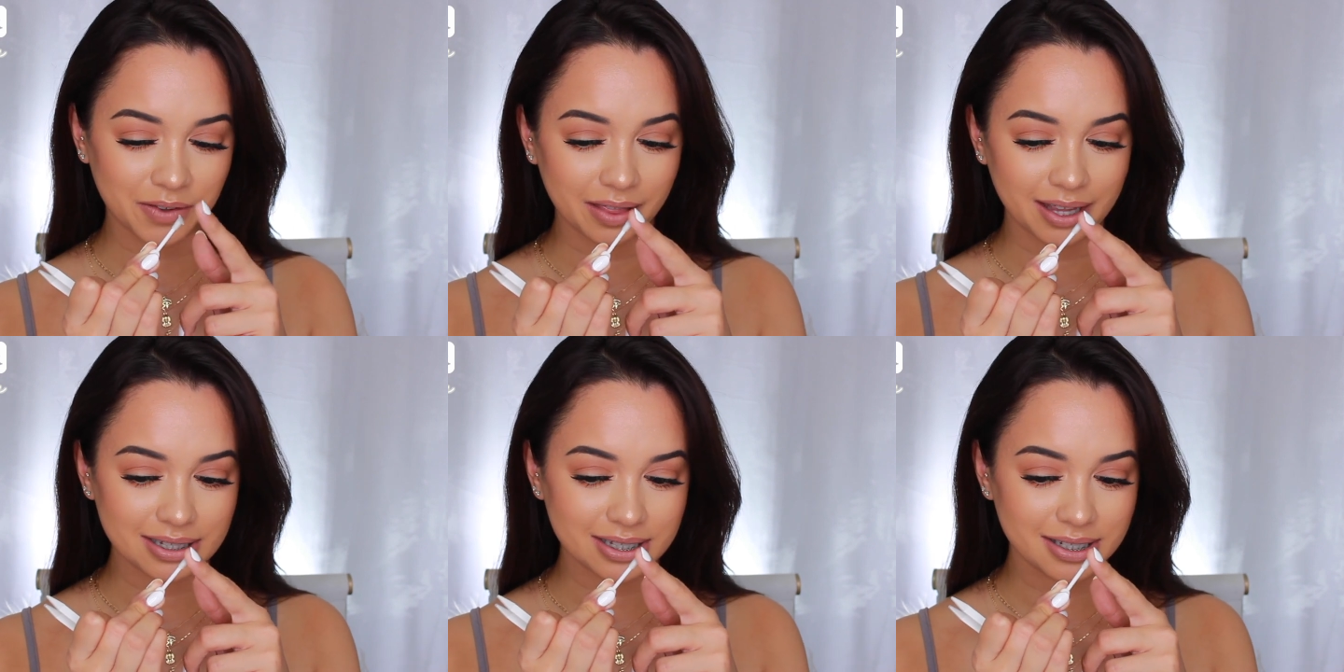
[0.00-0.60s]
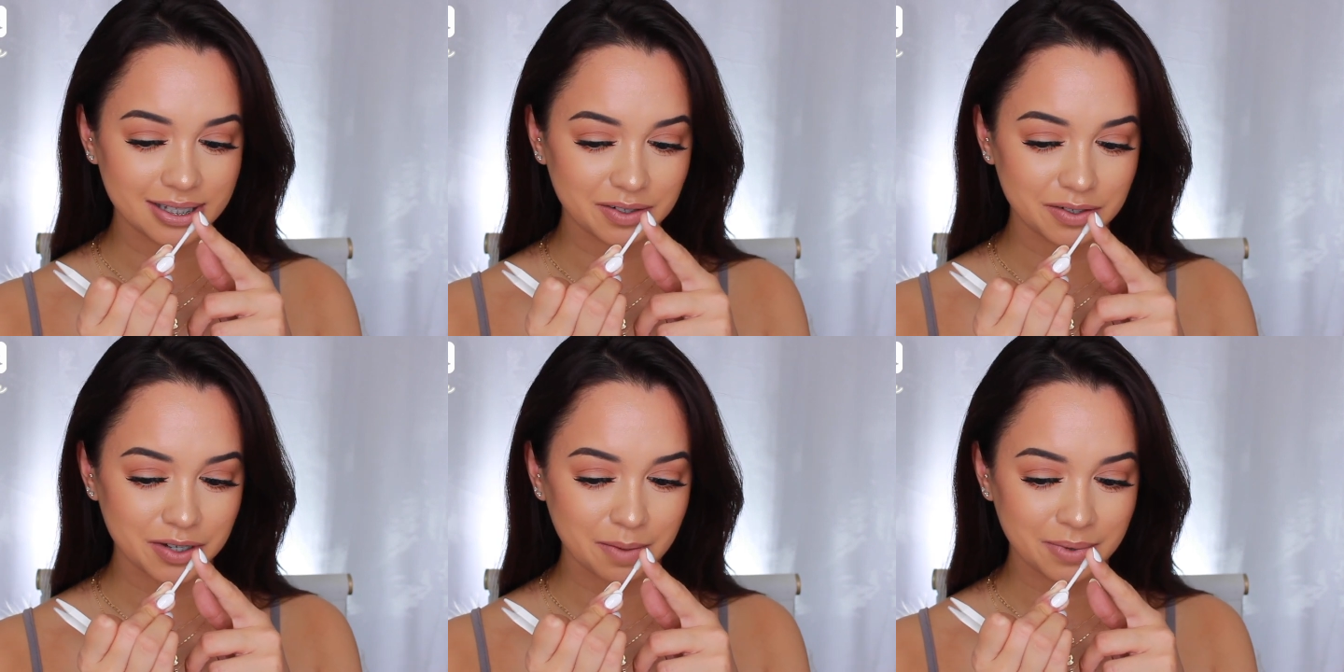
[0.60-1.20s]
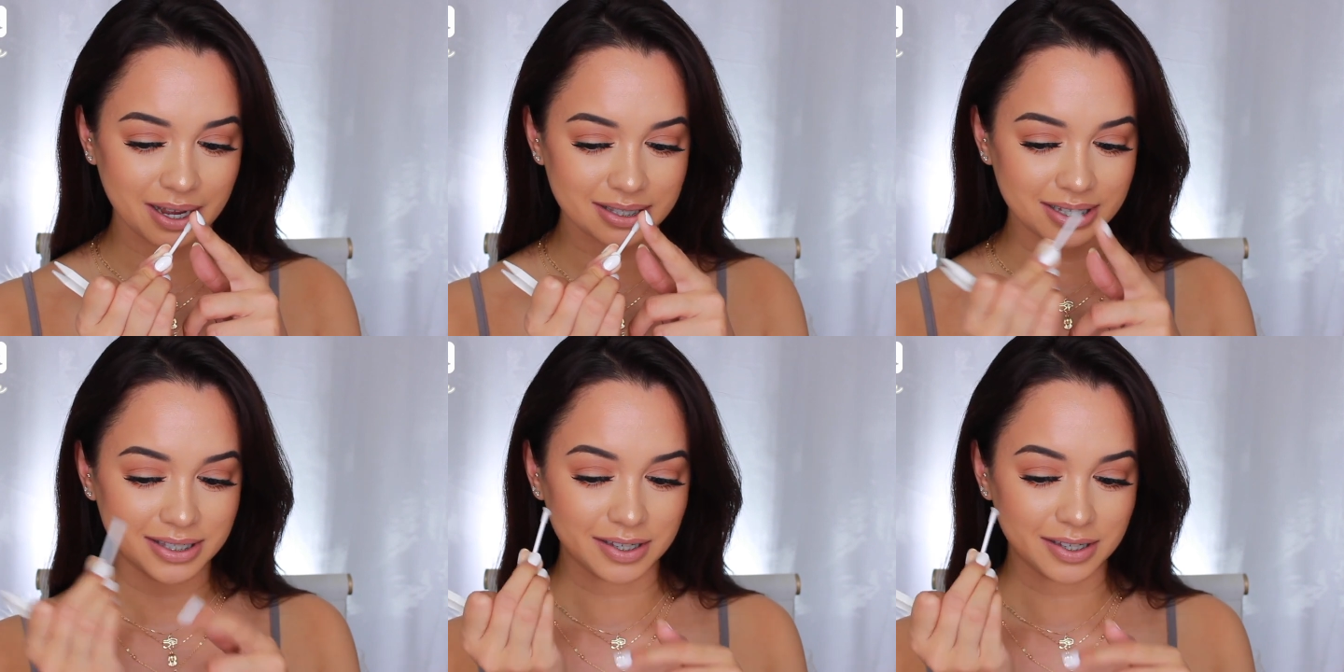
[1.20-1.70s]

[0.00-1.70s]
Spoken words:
for the lens to sit on top nicely